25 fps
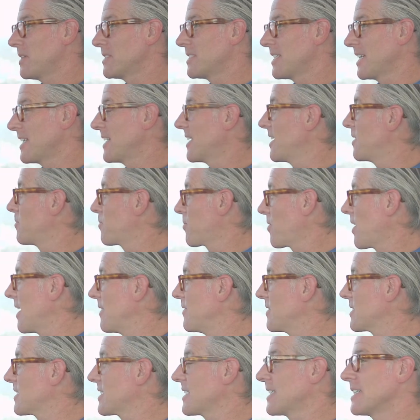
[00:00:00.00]
on data and
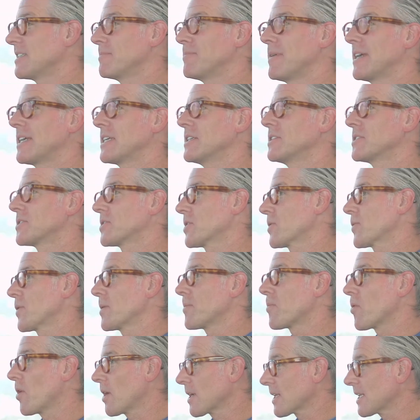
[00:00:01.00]
privacy and making sure
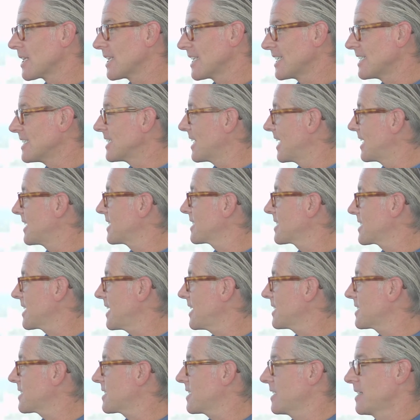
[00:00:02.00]
we brought clean data
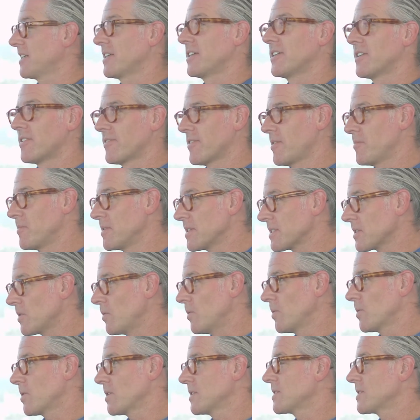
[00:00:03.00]
sets from this whole